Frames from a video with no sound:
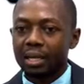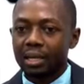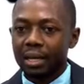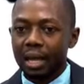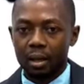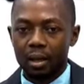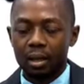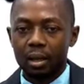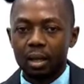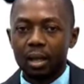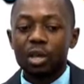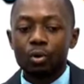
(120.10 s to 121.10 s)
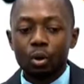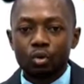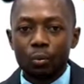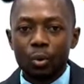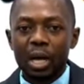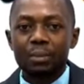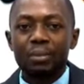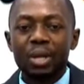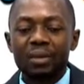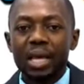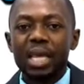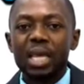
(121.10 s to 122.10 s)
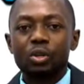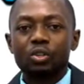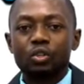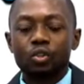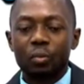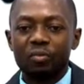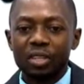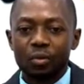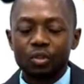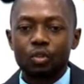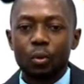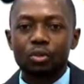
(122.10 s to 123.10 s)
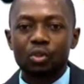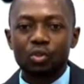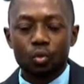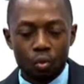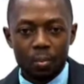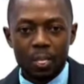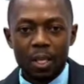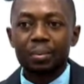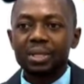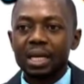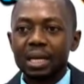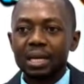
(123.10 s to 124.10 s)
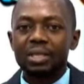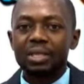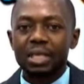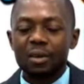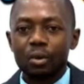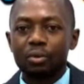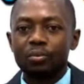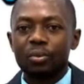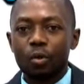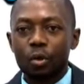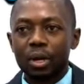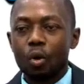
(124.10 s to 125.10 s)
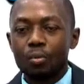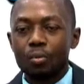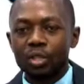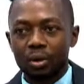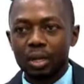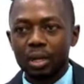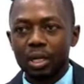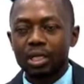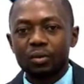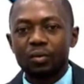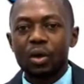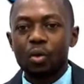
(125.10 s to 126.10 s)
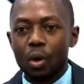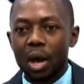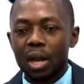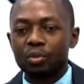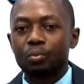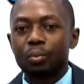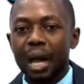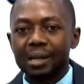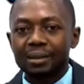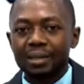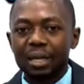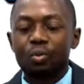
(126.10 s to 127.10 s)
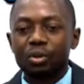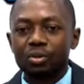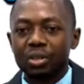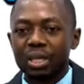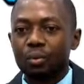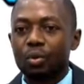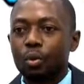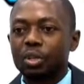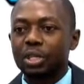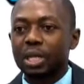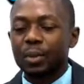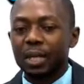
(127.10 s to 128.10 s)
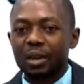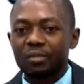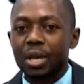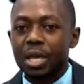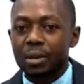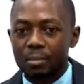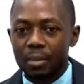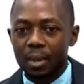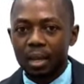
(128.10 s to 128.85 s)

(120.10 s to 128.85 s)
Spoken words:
a leader, I believe that he was first of all supposed to present himself before the commission in charge of inquiry to answer the question that was expected from him.